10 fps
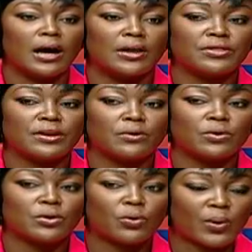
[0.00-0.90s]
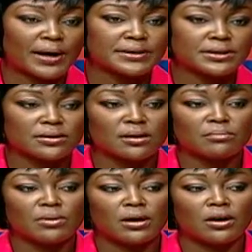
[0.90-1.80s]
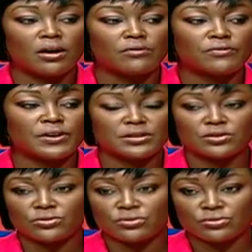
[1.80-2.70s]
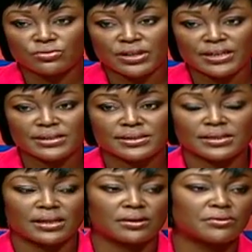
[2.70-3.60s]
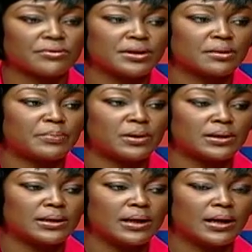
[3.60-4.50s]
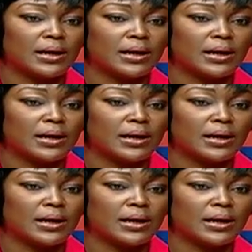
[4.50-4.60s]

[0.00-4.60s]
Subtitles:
and there were quite a number of issues raised and agreed upon,